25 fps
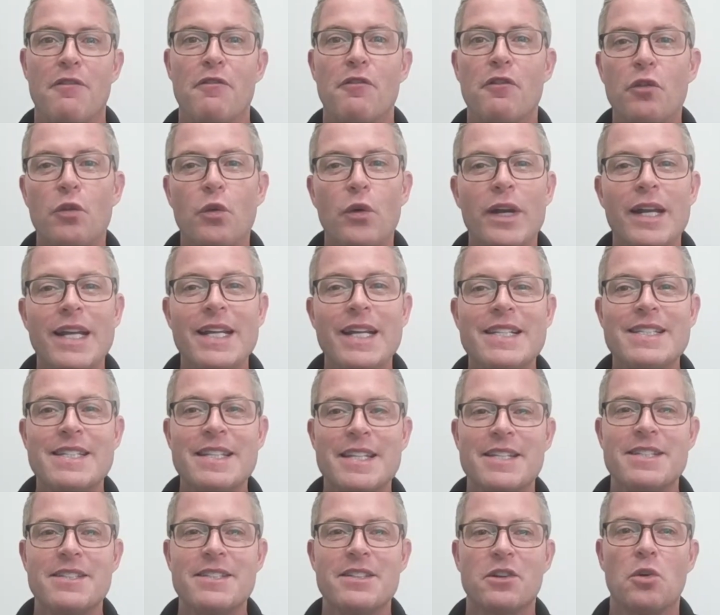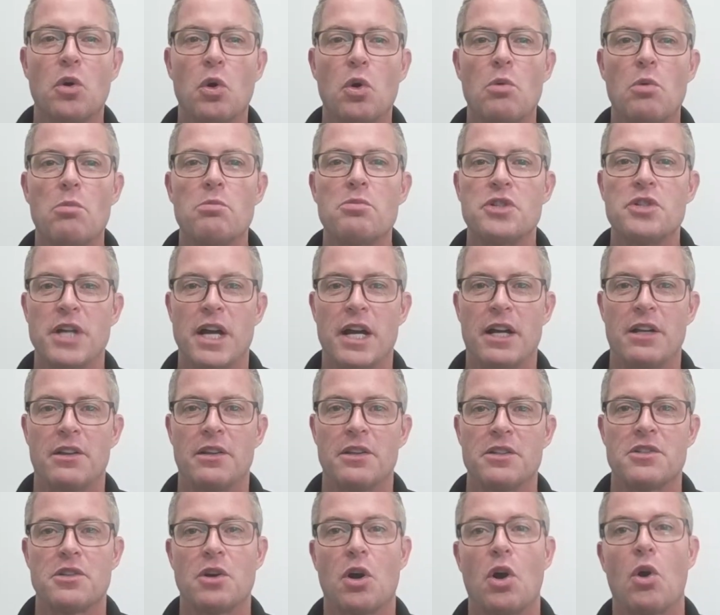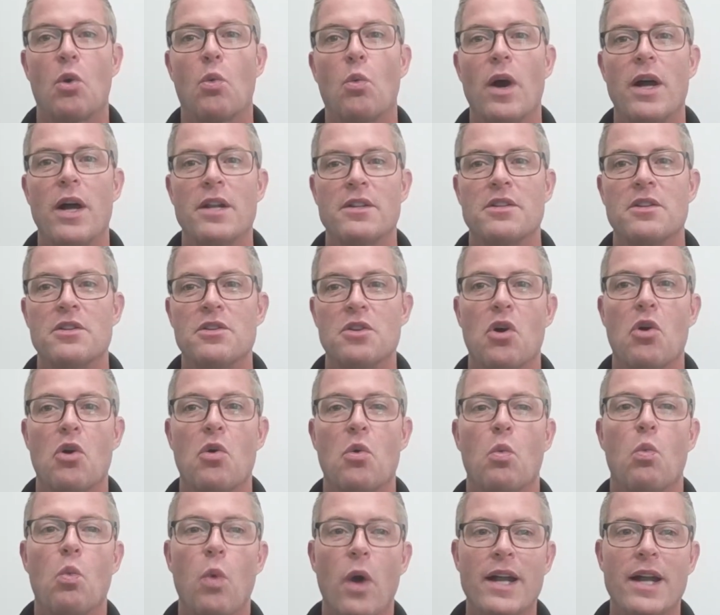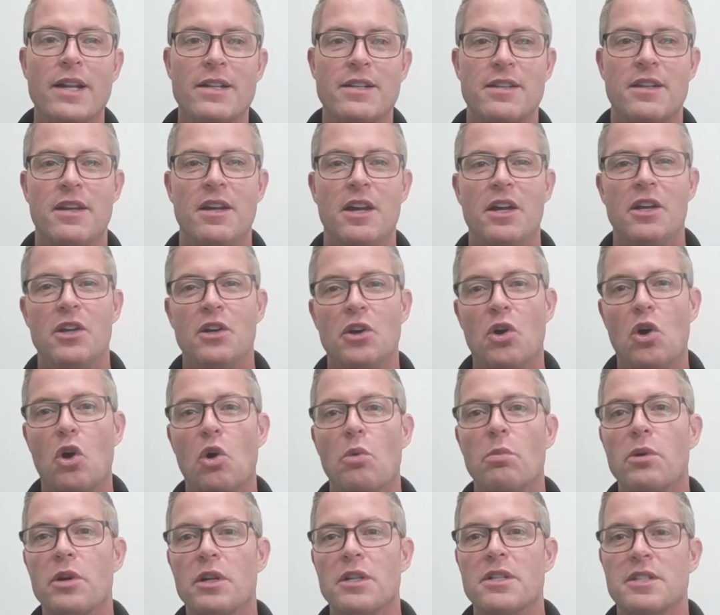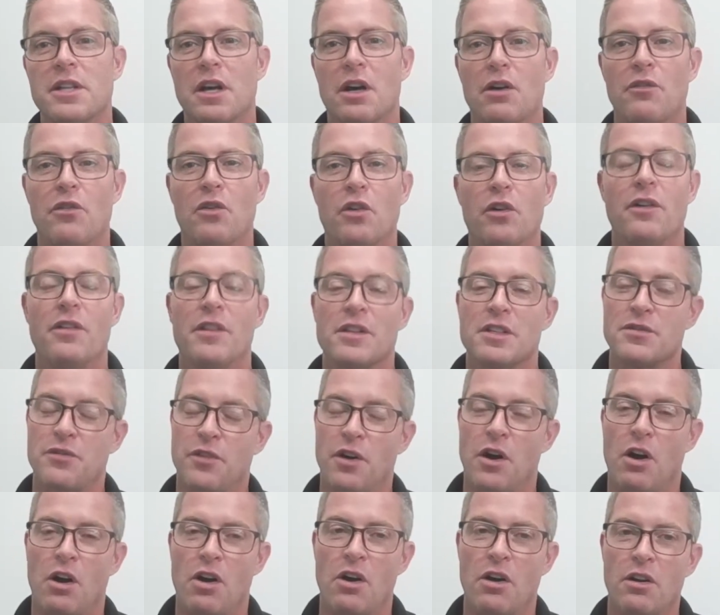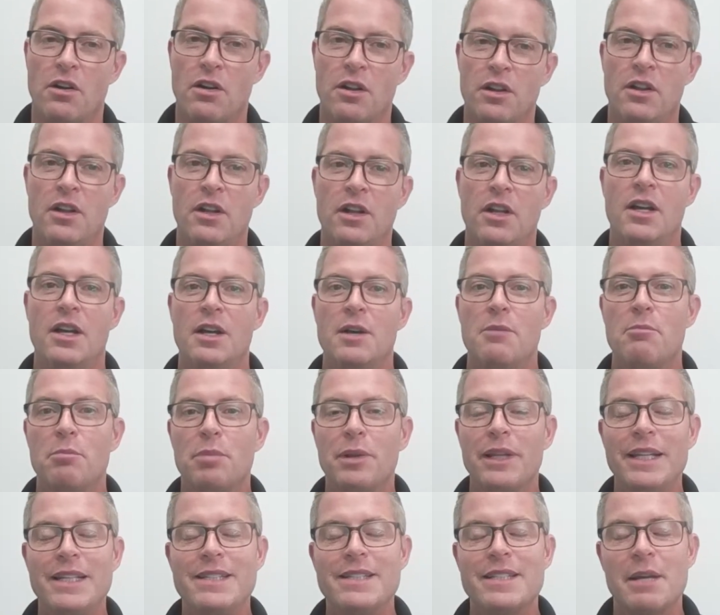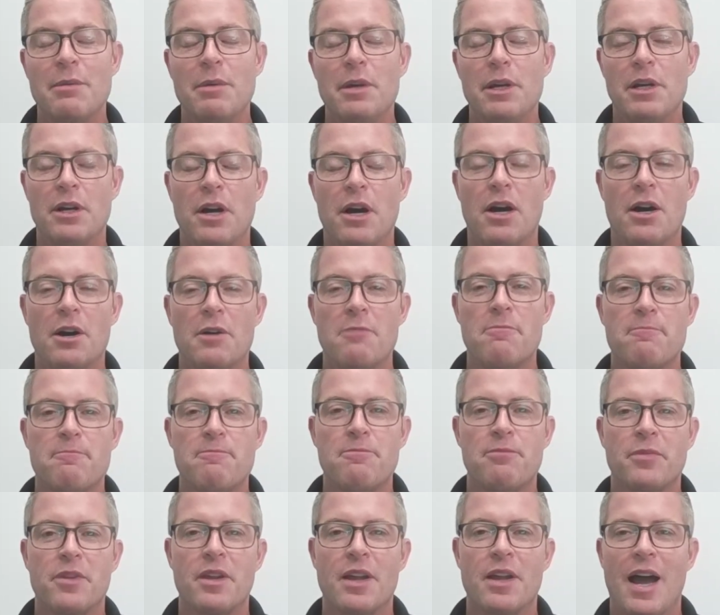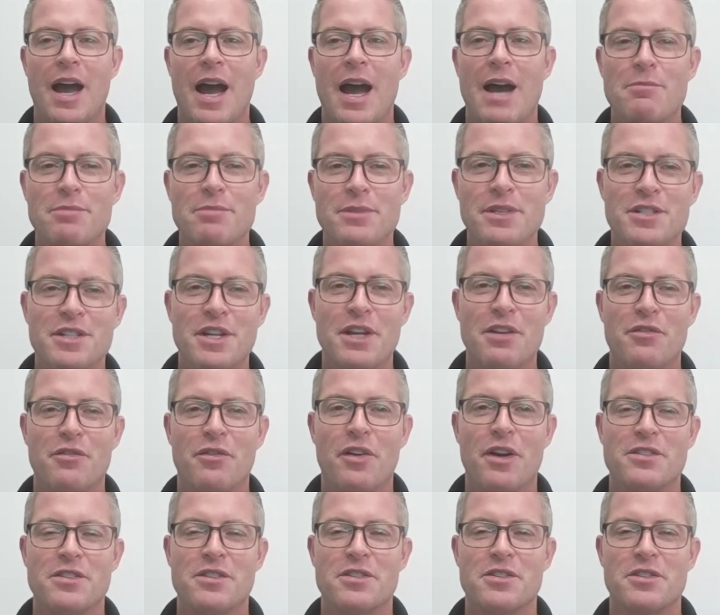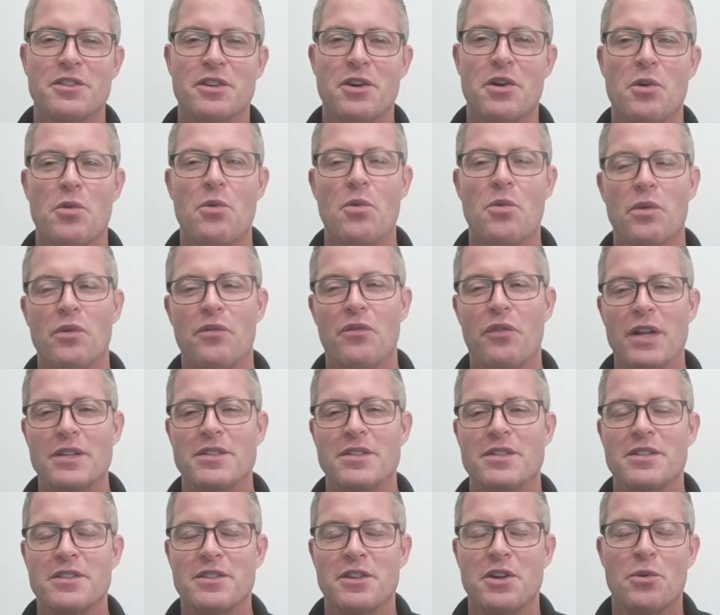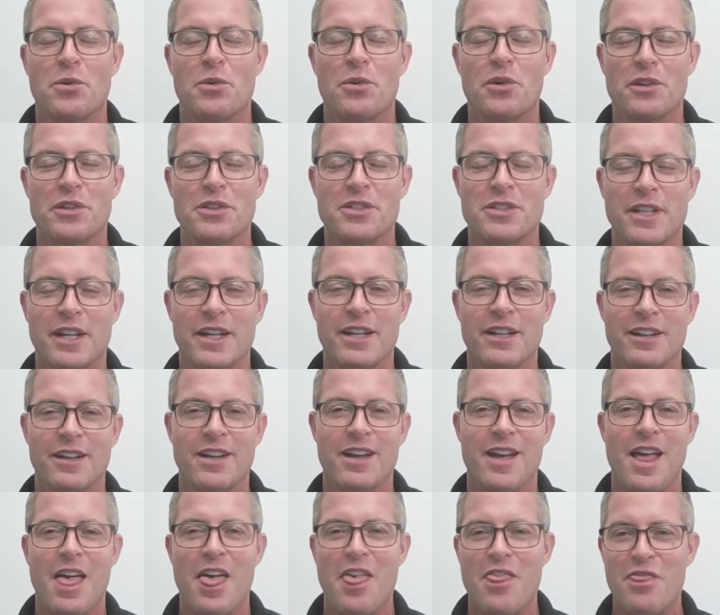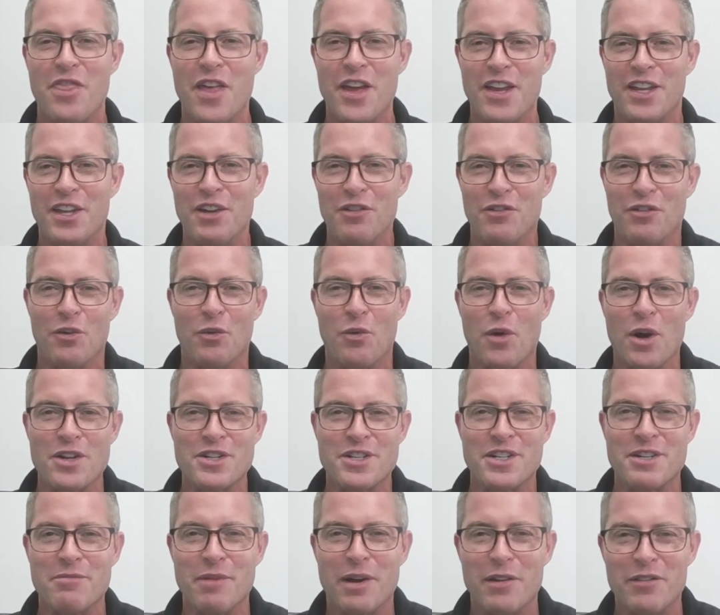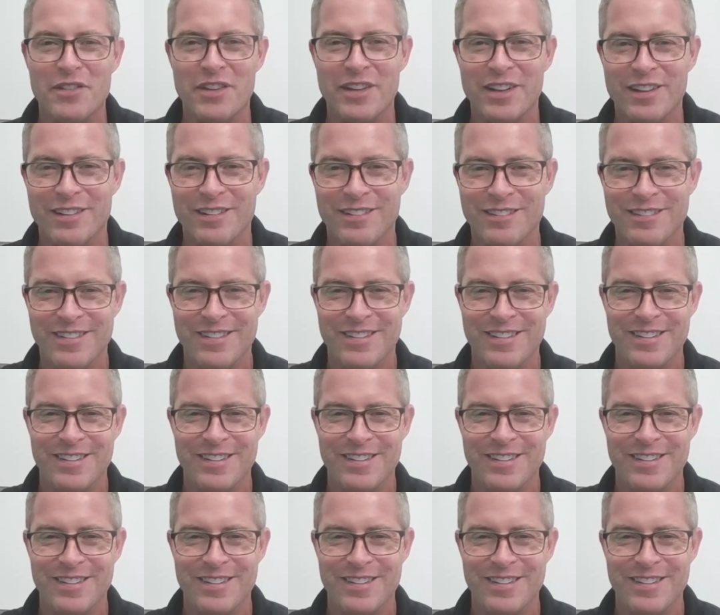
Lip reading: a free seasonal home checklist or want to know what your home could sell for in this fall, please give me a call. I'm TJ Francisco with Francisco Real Estate. Thank you for watching my video.